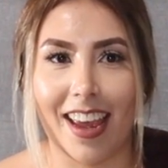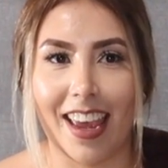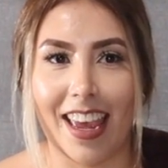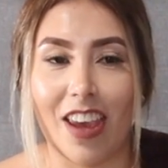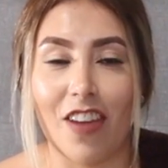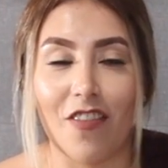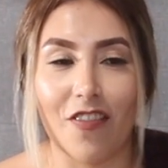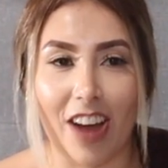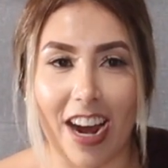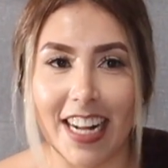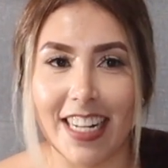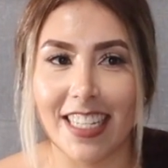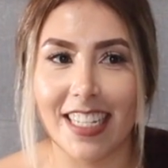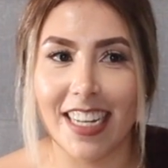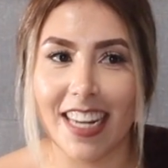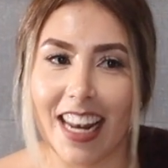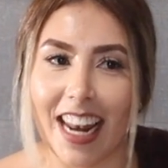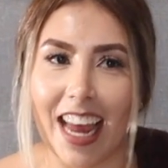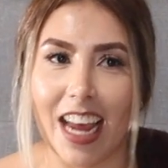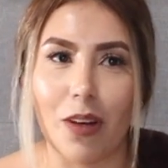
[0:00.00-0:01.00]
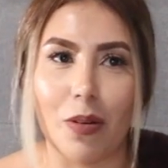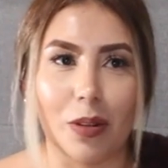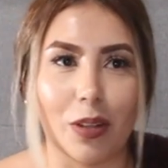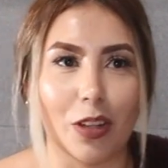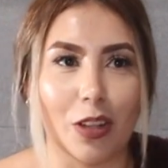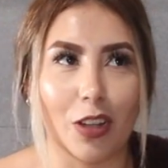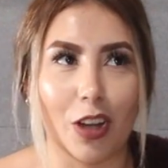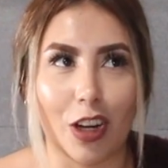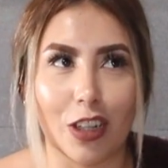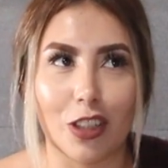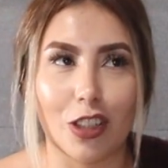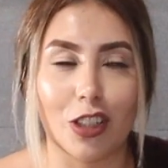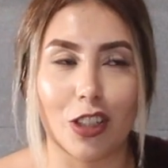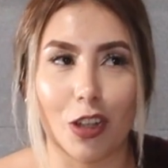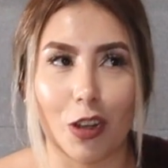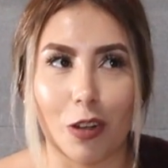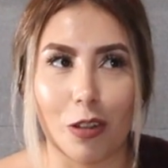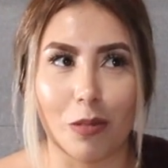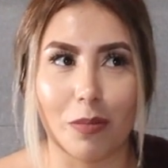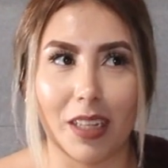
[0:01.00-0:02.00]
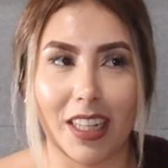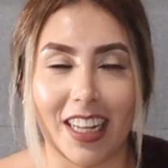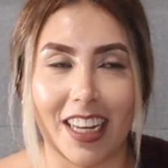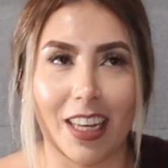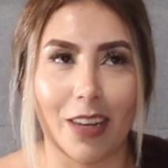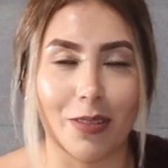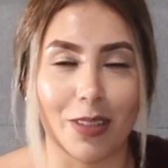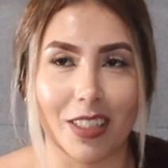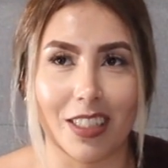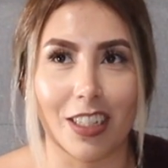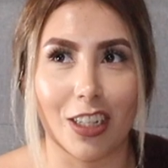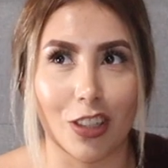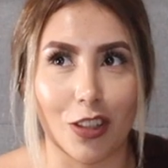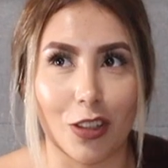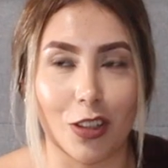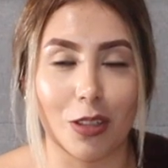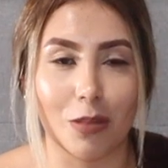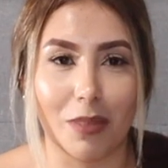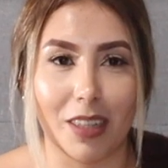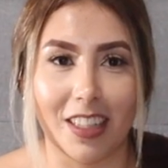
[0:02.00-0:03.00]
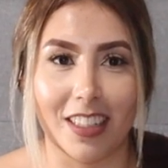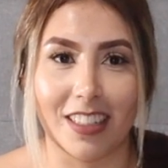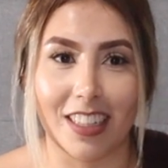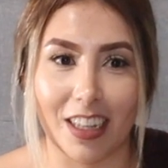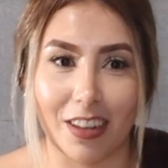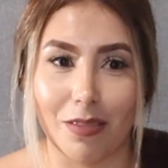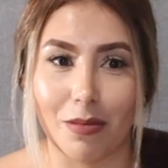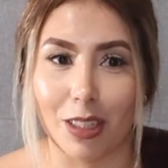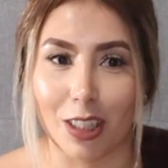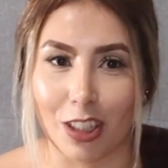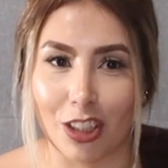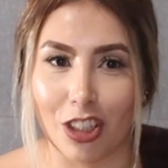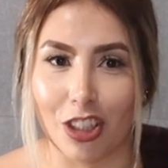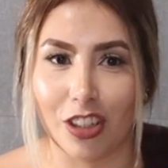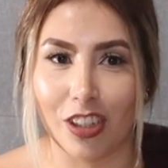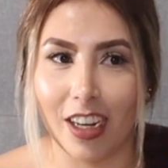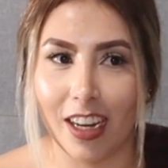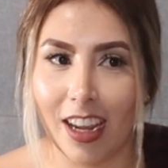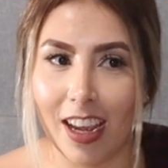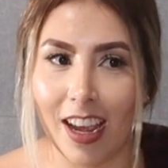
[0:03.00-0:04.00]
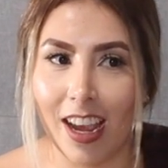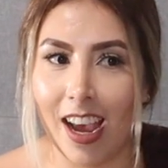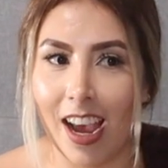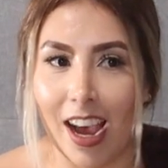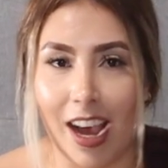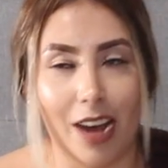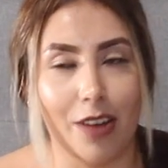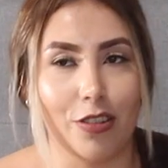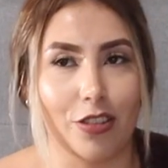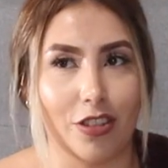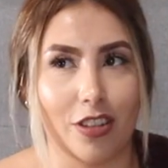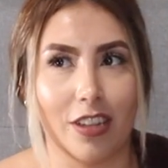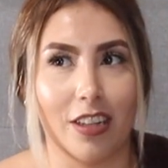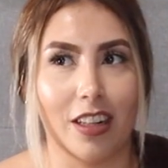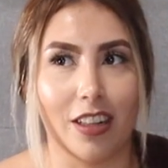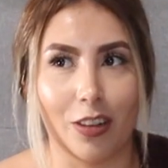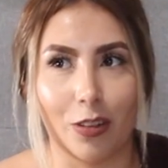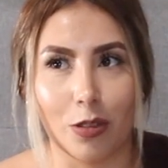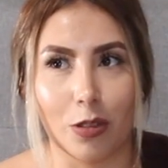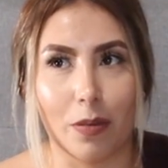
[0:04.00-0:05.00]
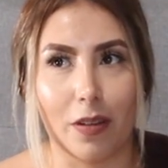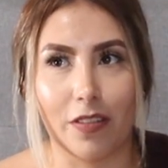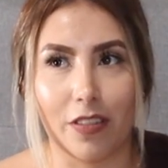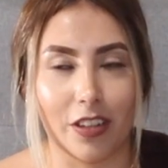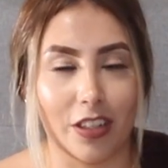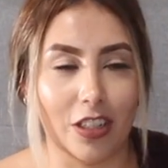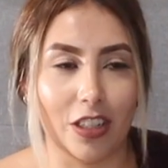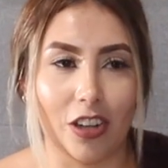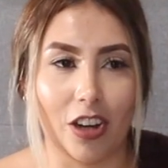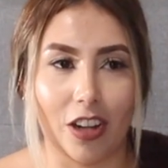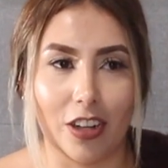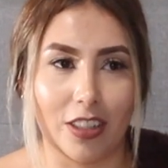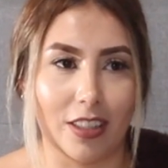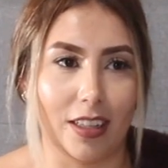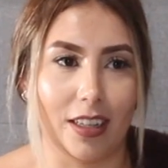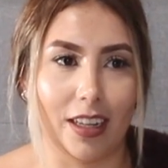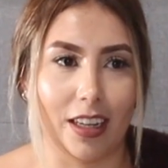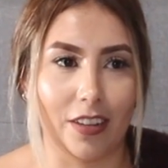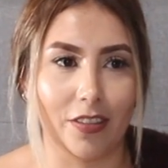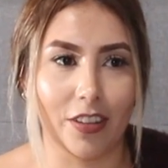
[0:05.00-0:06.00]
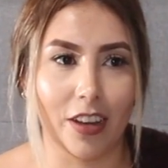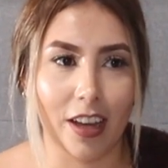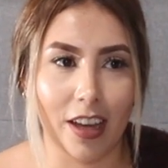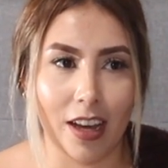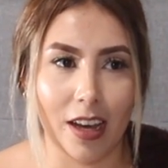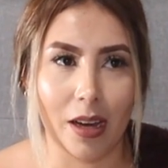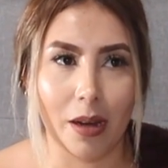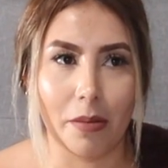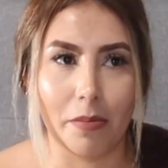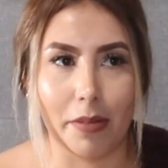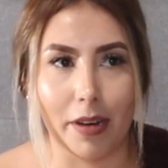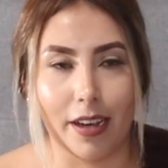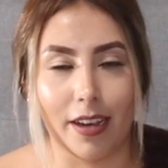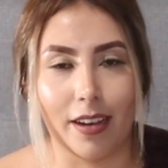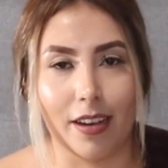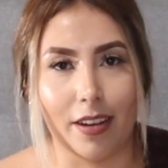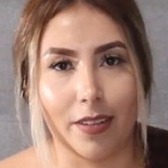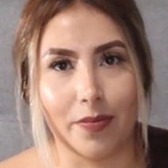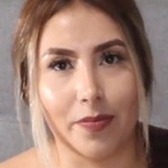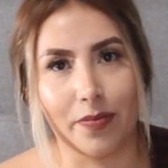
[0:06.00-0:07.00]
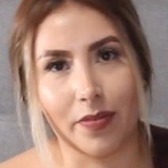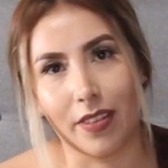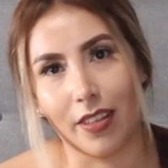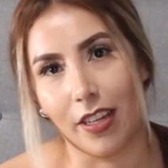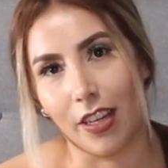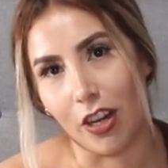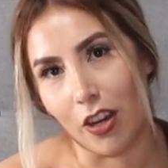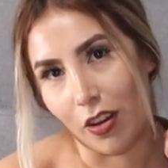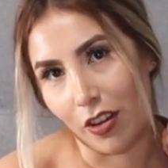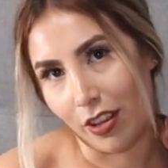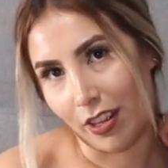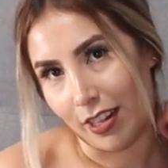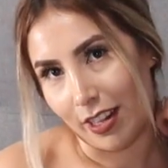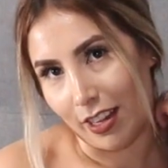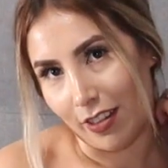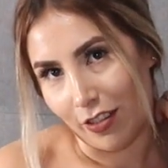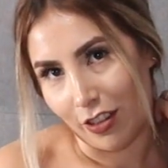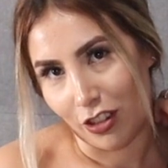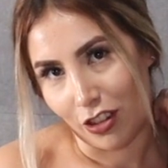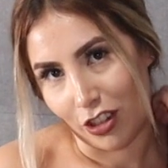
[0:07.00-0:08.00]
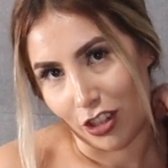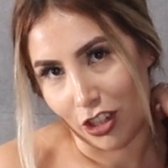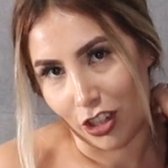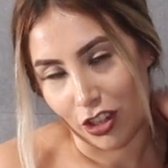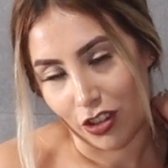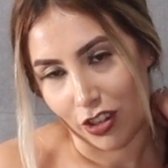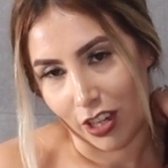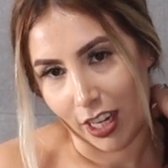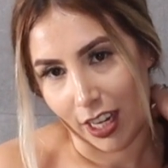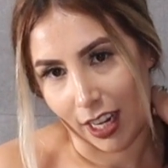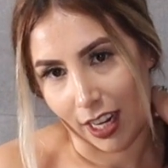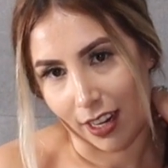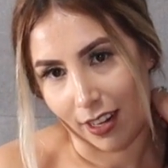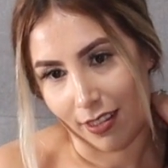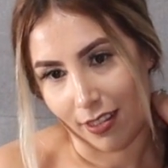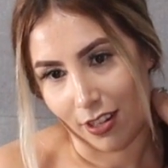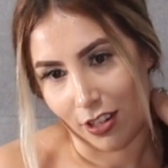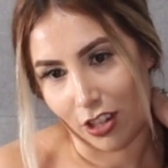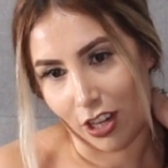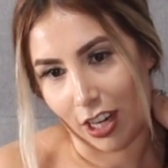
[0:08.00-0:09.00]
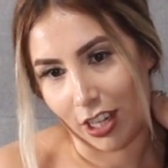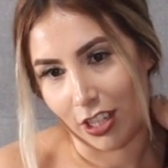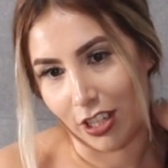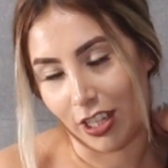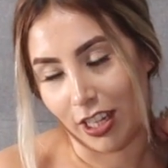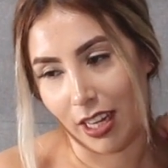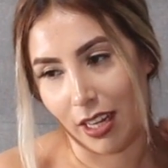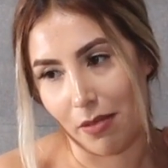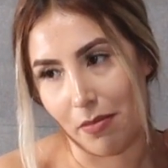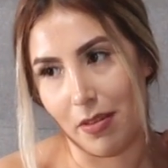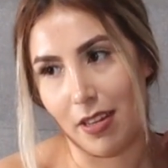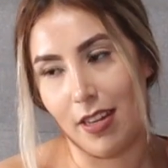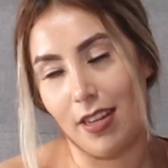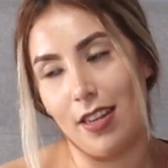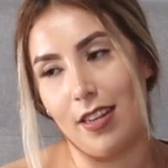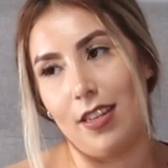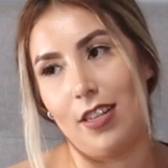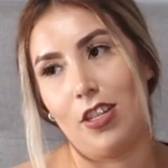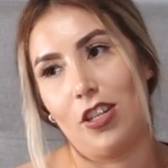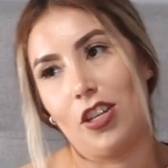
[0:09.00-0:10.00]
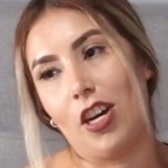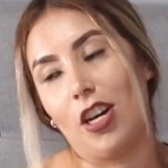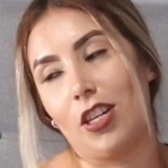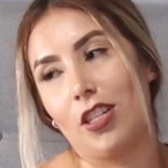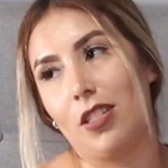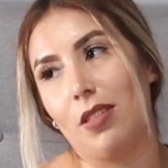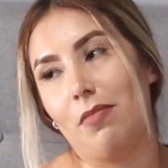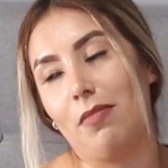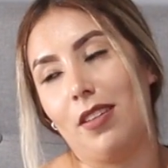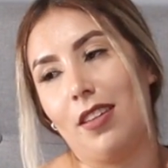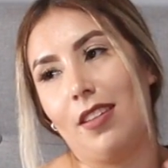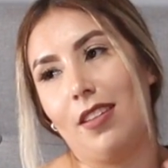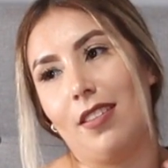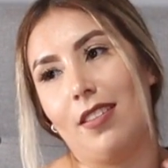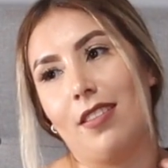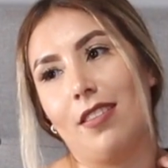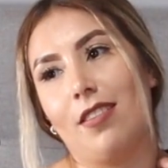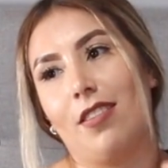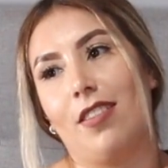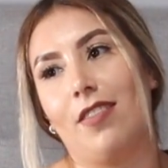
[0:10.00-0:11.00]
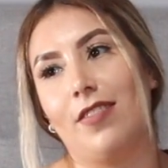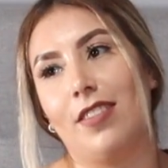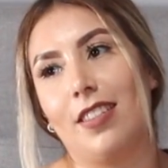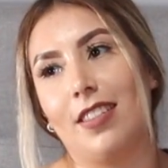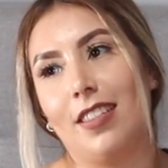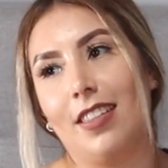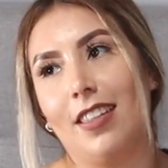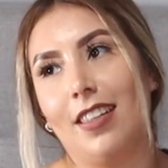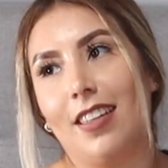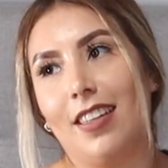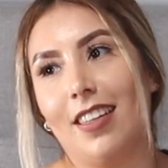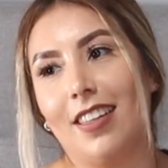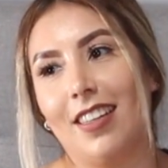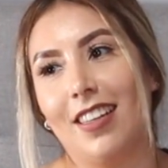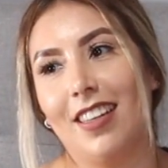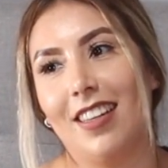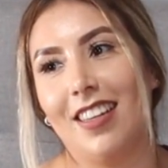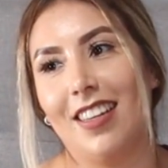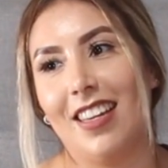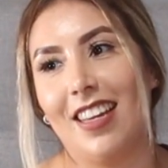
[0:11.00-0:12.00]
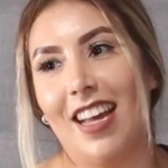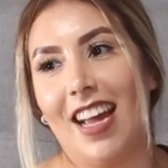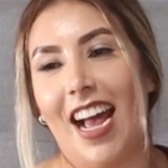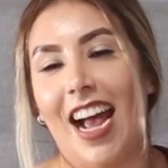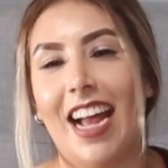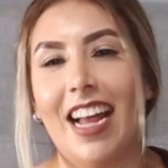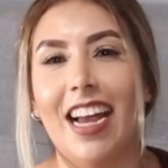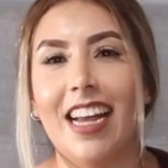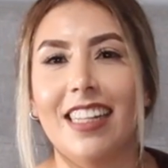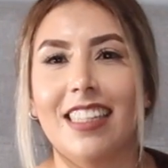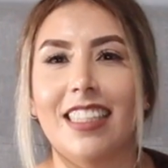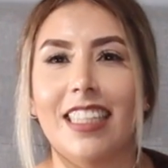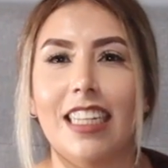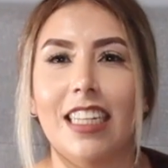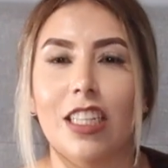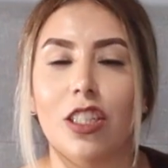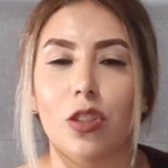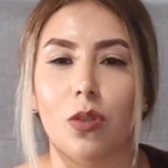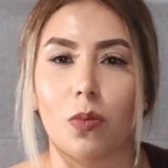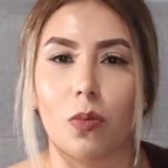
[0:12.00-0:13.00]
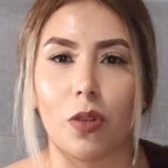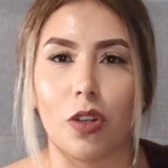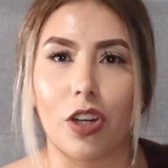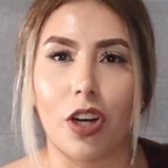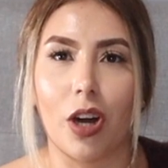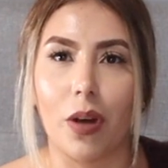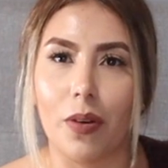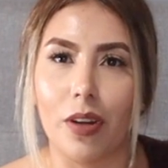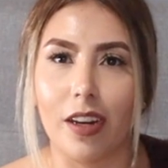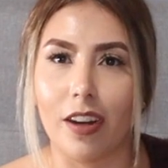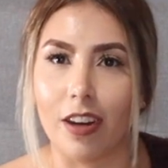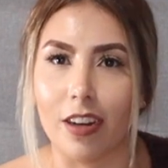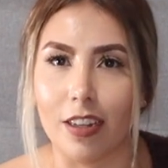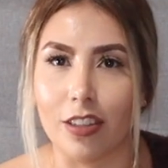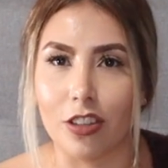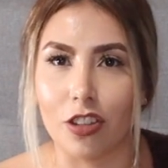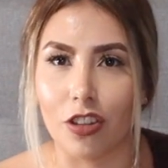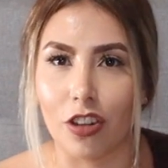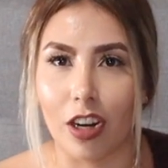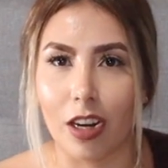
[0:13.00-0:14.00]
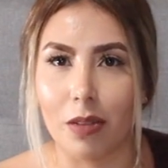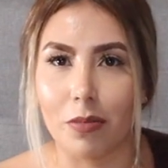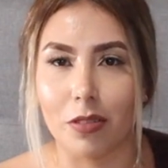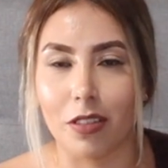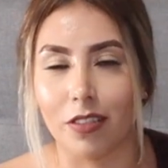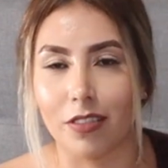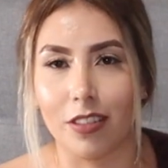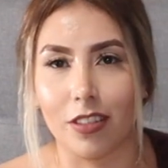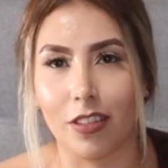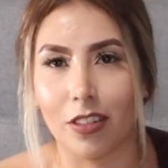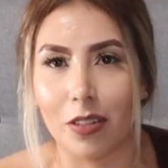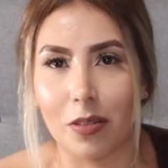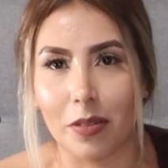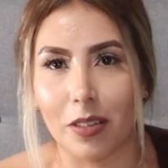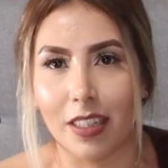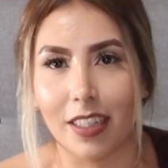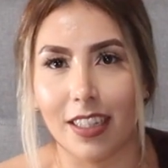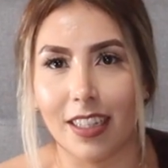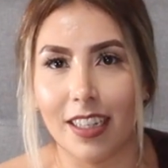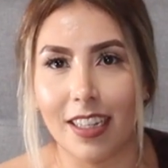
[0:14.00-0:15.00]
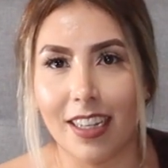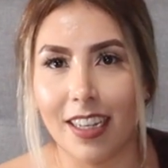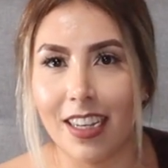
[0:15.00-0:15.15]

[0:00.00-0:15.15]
if I didn't like what the doctor told me that he was gonna do to me the day of my surgery, I was just gonna lose my $500 and leave. But you know, the day of the surgery, the doctor came in, he talked to me, and obviously like I had seen his work already on Instagram, so I was like, you know what,